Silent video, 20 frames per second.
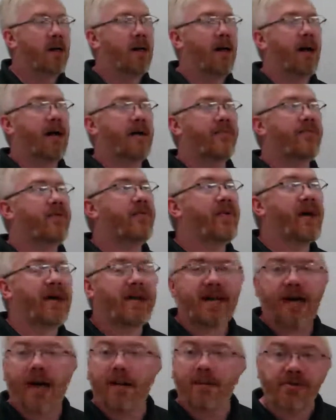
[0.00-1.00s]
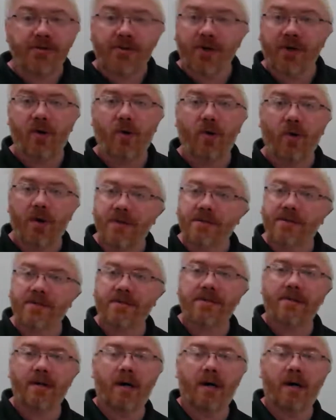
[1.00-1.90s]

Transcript: If you've had a chemistry course,